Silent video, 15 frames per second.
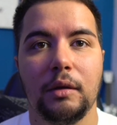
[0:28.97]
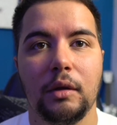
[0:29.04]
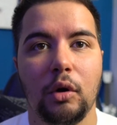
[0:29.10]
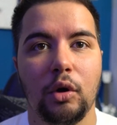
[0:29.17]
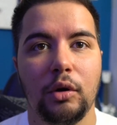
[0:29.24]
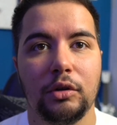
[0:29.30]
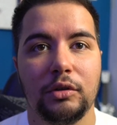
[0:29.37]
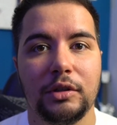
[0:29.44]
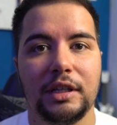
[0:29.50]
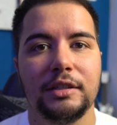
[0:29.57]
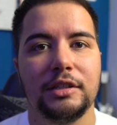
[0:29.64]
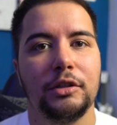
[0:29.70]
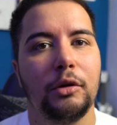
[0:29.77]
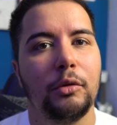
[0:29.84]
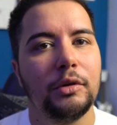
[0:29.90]
All you need
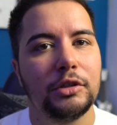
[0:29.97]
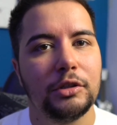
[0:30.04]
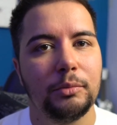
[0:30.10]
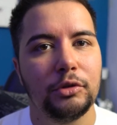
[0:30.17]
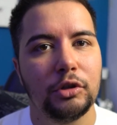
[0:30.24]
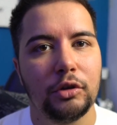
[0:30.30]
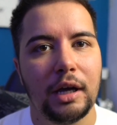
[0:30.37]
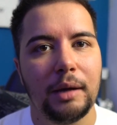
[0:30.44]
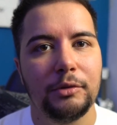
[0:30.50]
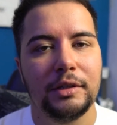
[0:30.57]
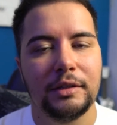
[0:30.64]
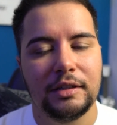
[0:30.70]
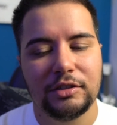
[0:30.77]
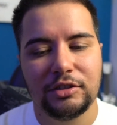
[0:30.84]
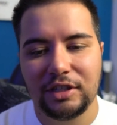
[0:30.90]
to do is subscribe to
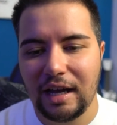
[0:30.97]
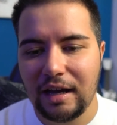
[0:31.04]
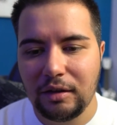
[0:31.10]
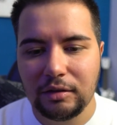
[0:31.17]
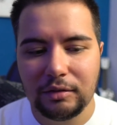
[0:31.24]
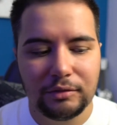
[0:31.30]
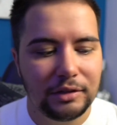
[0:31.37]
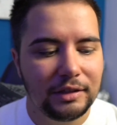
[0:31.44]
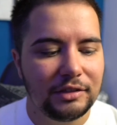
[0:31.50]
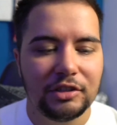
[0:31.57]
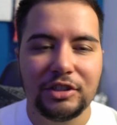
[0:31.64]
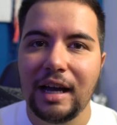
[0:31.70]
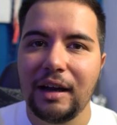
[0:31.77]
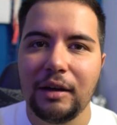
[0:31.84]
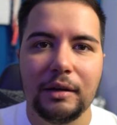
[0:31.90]
this channel. This
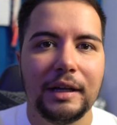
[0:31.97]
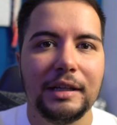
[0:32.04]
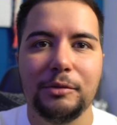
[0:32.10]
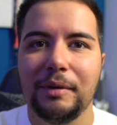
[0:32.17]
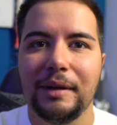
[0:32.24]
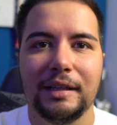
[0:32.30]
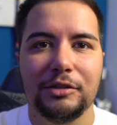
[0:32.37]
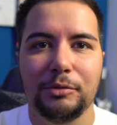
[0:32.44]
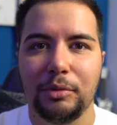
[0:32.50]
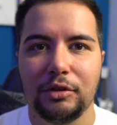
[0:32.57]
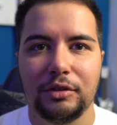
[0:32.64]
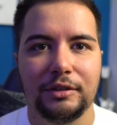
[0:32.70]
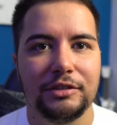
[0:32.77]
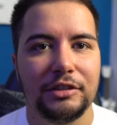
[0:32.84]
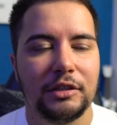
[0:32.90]
channel has been
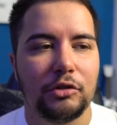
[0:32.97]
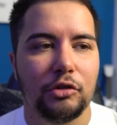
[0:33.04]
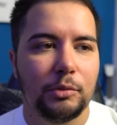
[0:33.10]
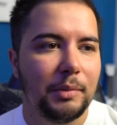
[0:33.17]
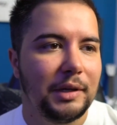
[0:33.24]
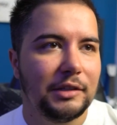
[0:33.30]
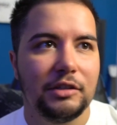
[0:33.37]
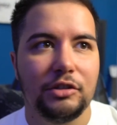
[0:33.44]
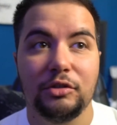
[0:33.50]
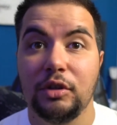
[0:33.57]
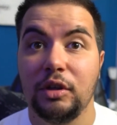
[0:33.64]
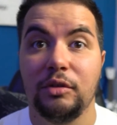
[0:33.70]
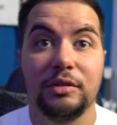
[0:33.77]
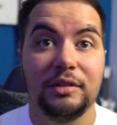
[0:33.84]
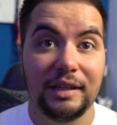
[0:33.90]
experiencing tremendous
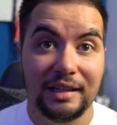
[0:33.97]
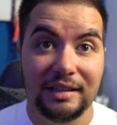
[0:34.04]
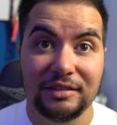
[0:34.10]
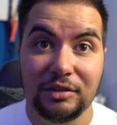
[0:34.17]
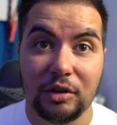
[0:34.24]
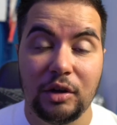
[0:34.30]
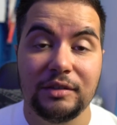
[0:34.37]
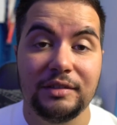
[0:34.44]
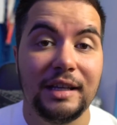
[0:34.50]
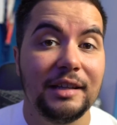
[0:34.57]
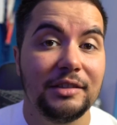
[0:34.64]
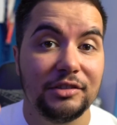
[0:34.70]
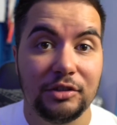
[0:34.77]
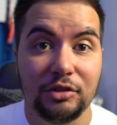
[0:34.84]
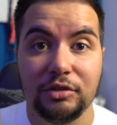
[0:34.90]
growth, and it's all
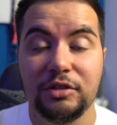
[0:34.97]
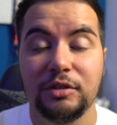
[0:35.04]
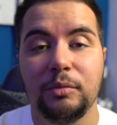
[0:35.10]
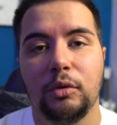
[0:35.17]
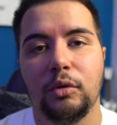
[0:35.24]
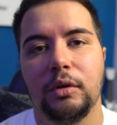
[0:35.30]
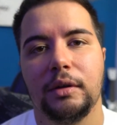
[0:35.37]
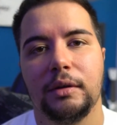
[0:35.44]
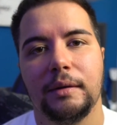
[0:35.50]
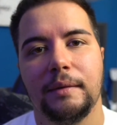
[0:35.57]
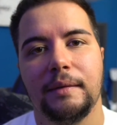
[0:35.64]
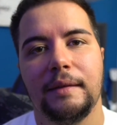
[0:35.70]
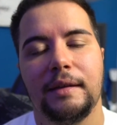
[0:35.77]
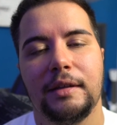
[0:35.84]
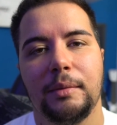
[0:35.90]
thanks to your support.
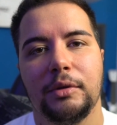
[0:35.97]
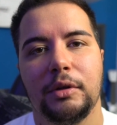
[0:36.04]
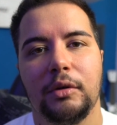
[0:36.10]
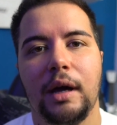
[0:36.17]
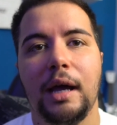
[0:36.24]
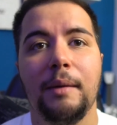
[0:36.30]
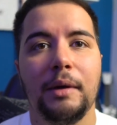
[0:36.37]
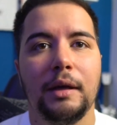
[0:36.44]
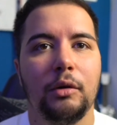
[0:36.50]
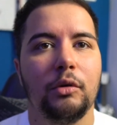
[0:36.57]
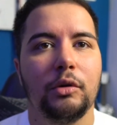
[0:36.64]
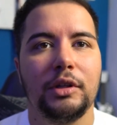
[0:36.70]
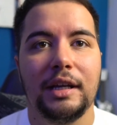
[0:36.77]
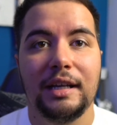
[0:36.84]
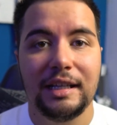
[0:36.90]
Subscribing or
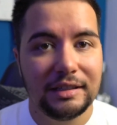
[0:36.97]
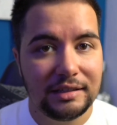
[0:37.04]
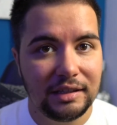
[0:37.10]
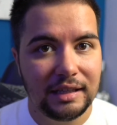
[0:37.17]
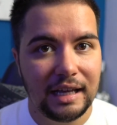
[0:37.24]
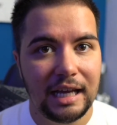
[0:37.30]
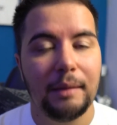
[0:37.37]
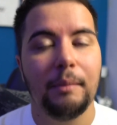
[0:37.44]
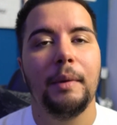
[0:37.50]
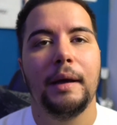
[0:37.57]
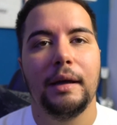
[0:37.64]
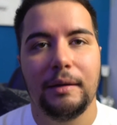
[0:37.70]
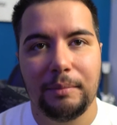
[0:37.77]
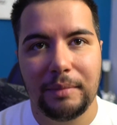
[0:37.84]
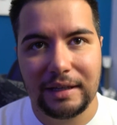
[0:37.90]
clicking the like
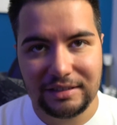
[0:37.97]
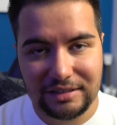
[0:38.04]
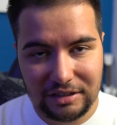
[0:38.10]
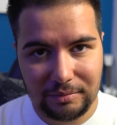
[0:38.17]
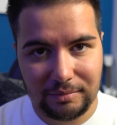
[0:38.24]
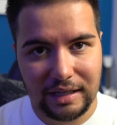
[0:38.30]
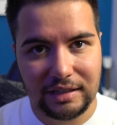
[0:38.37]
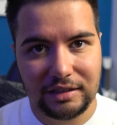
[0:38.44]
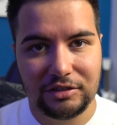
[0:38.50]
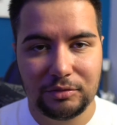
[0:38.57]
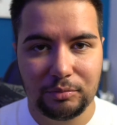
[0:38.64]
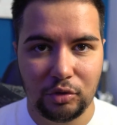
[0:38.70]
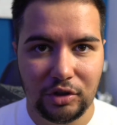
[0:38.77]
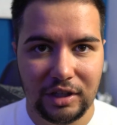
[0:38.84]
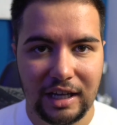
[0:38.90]
button may seem like a
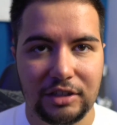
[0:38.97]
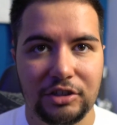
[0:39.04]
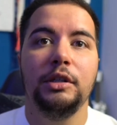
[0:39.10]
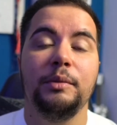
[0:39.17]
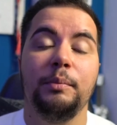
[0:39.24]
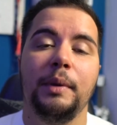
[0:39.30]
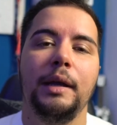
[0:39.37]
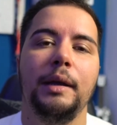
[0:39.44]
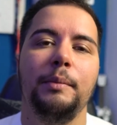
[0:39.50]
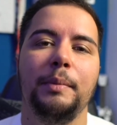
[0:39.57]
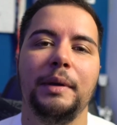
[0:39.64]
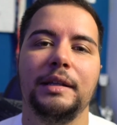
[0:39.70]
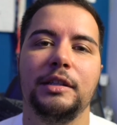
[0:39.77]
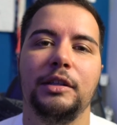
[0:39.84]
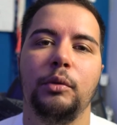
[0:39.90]
small action, but it
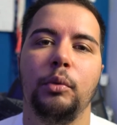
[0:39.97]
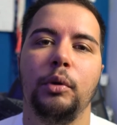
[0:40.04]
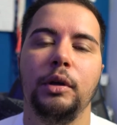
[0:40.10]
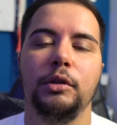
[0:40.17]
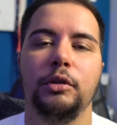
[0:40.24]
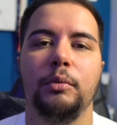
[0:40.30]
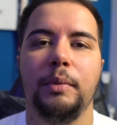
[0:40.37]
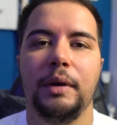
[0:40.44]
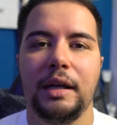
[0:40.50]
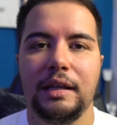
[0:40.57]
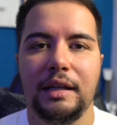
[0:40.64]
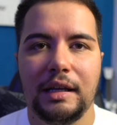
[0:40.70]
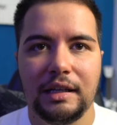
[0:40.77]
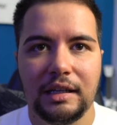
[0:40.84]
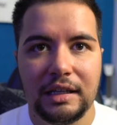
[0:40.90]
means the world to me.
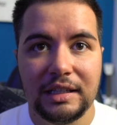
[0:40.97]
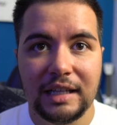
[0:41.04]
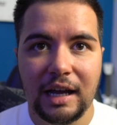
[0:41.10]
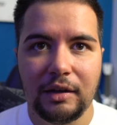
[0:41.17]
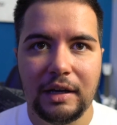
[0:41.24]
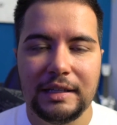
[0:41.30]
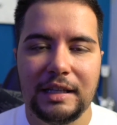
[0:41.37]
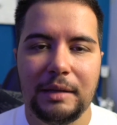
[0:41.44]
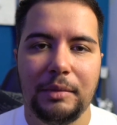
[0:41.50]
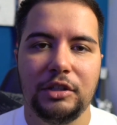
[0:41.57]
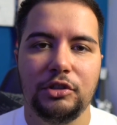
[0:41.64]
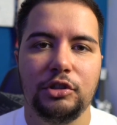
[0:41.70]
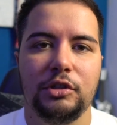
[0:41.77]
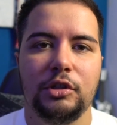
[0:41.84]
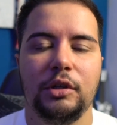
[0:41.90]
Now, as I
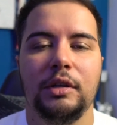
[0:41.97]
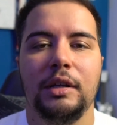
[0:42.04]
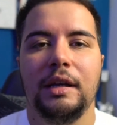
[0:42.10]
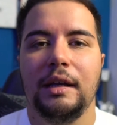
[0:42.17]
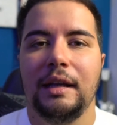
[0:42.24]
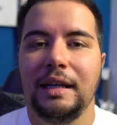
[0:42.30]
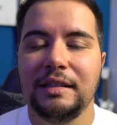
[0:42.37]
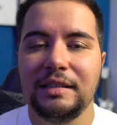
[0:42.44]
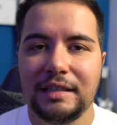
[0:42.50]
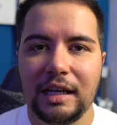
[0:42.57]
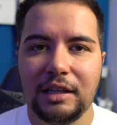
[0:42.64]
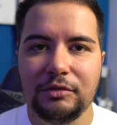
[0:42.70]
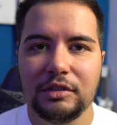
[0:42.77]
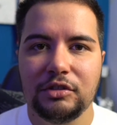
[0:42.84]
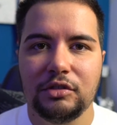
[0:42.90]
mentioned earlier, let's
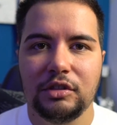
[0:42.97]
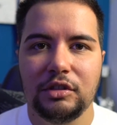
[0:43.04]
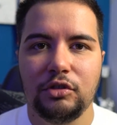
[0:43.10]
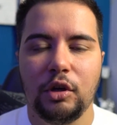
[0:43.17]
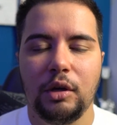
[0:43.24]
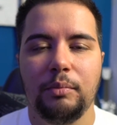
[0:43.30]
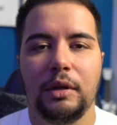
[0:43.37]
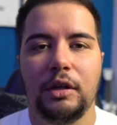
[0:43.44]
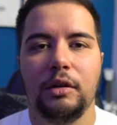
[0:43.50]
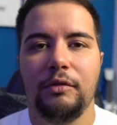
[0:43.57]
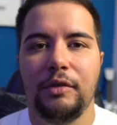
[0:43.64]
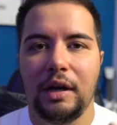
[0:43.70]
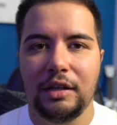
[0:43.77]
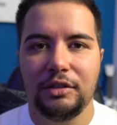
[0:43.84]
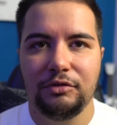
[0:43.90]
delve into the topic of
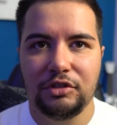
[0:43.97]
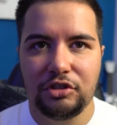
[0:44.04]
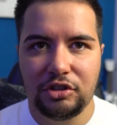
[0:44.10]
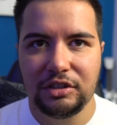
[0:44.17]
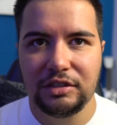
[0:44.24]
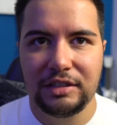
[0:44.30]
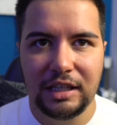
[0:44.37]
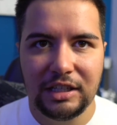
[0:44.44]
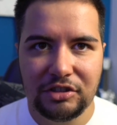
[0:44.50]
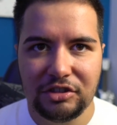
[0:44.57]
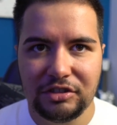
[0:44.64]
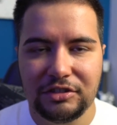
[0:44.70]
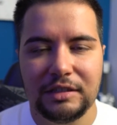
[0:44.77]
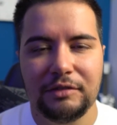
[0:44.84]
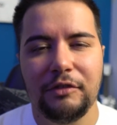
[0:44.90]
artificial
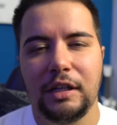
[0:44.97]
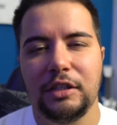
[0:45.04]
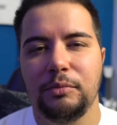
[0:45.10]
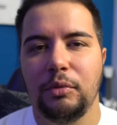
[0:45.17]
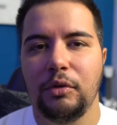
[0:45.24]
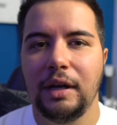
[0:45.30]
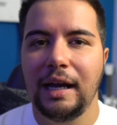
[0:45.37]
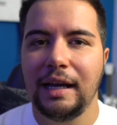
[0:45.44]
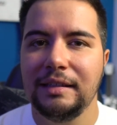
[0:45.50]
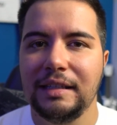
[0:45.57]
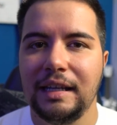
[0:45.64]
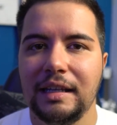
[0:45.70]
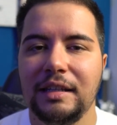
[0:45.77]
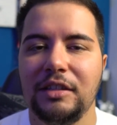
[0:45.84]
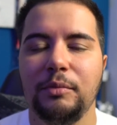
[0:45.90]
intelligence and Facebook ads
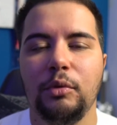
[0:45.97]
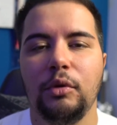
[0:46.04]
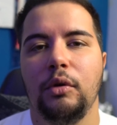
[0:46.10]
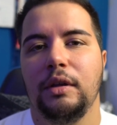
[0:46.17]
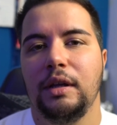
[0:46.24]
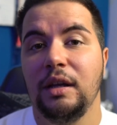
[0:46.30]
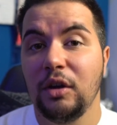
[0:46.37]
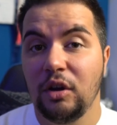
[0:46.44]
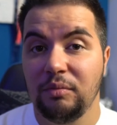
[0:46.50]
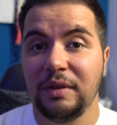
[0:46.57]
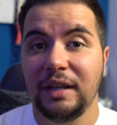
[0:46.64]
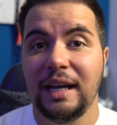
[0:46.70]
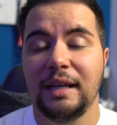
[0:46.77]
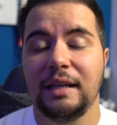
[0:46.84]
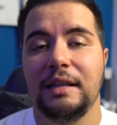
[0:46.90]
and explore their
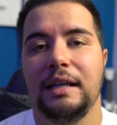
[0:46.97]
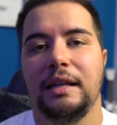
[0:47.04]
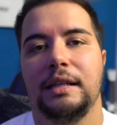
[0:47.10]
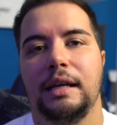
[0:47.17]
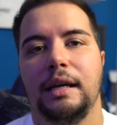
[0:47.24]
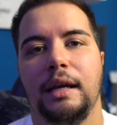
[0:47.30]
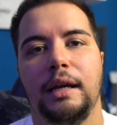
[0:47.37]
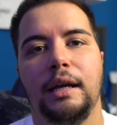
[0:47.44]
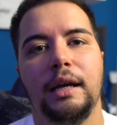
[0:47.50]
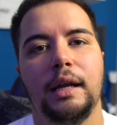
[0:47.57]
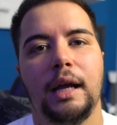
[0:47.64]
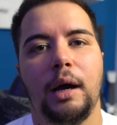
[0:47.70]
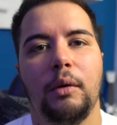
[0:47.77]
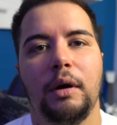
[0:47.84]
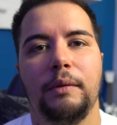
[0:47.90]
commonalities.
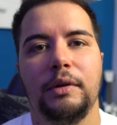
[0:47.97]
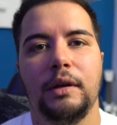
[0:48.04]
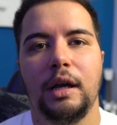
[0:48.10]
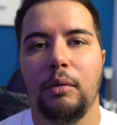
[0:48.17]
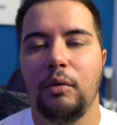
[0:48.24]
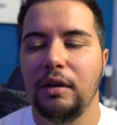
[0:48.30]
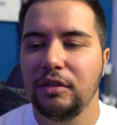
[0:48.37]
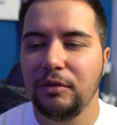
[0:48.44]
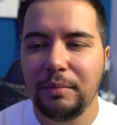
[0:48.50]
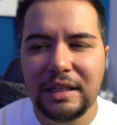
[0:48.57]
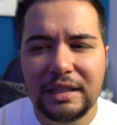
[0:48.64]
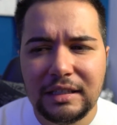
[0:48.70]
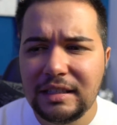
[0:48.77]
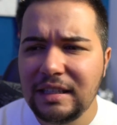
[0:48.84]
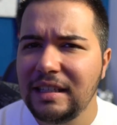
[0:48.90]
However, I want to
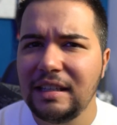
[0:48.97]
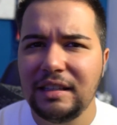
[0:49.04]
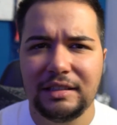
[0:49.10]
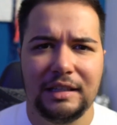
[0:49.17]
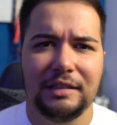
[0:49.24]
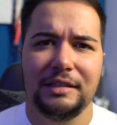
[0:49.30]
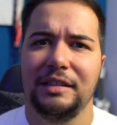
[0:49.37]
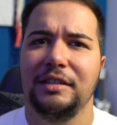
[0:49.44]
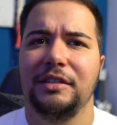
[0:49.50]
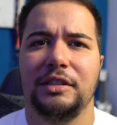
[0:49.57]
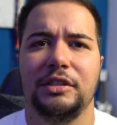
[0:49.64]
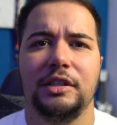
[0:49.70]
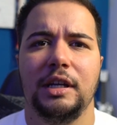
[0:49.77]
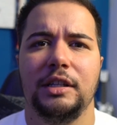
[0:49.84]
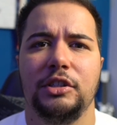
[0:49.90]
make it clear that this
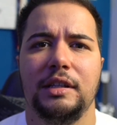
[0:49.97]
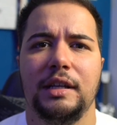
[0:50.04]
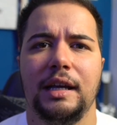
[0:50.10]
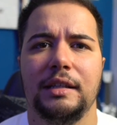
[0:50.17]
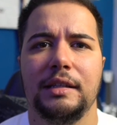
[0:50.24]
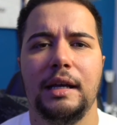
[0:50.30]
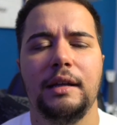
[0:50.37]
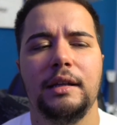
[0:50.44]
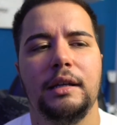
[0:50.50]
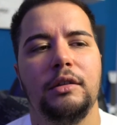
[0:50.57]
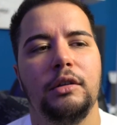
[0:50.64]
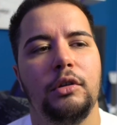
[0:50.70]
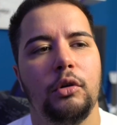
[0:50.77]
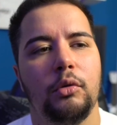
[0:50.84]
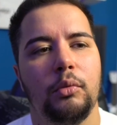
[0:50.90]
discussion has nothing
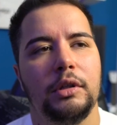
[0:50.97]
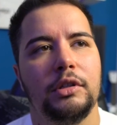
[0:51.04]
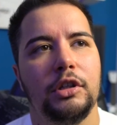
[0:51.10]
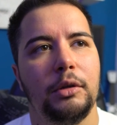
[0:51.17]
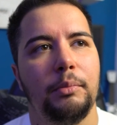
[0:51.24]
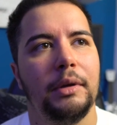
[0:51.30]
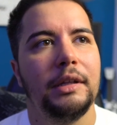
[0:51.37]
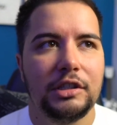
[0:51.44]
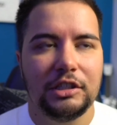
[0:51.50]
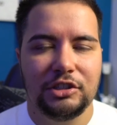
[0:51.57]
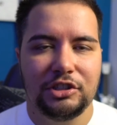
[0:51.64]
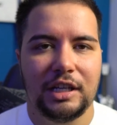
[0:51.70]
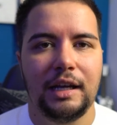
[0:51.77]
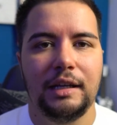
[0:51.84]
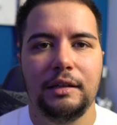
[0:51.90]
to do with GPT
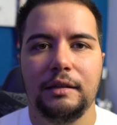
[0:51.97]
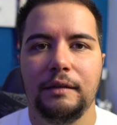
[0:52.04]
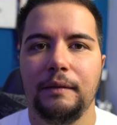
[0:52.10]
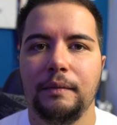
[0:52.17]
chat.